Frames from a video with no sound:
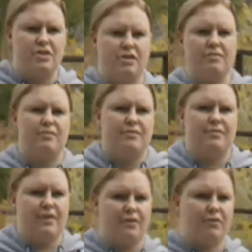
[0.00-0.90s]
of
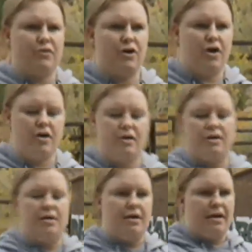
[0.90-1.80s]
federal law.
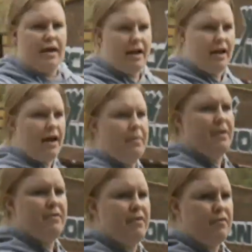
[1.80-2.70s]
Got a copy
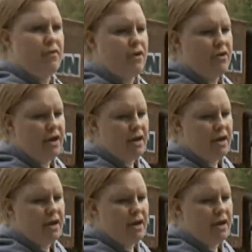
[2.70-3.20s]
of it for you right